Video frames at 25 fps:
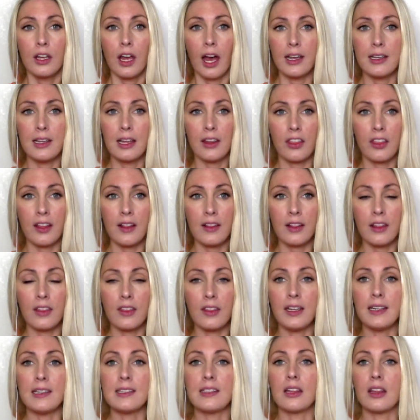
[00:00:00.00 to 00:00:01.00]
And I think that
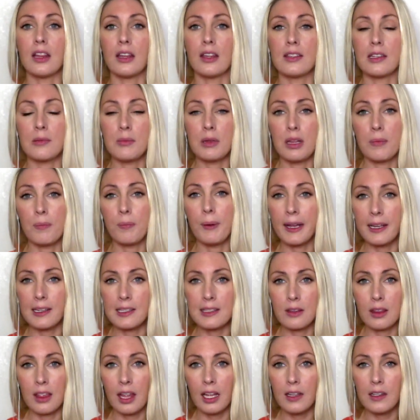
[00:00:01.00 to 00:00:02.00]
these are some of the
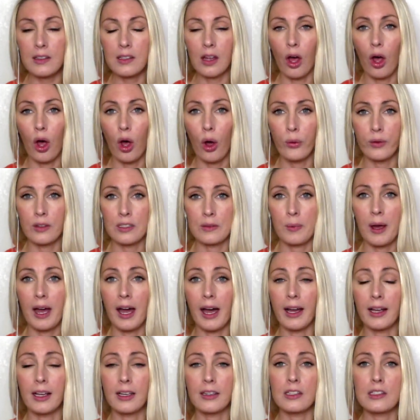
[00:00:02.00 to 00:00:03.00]
biggest things that hold us
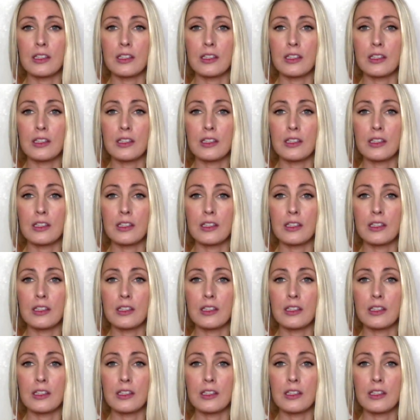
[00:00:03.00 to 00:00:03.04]
back.